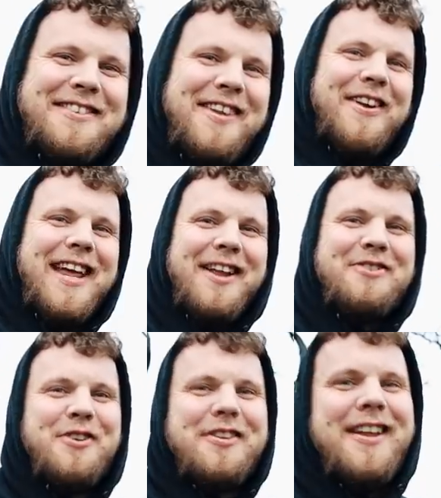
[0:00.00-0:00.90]
See if I get
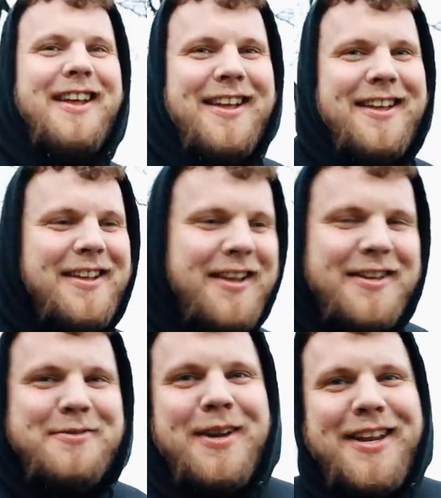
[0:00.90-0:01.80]
injured, then
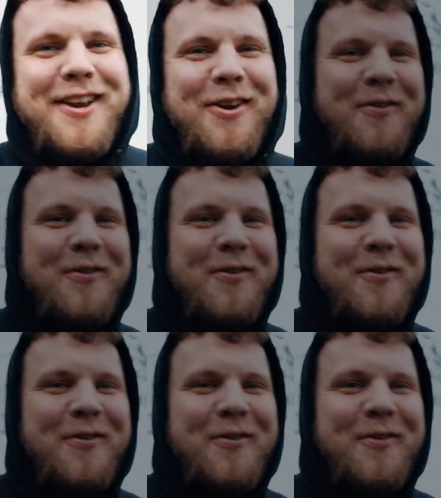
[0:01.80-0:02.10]
it's my career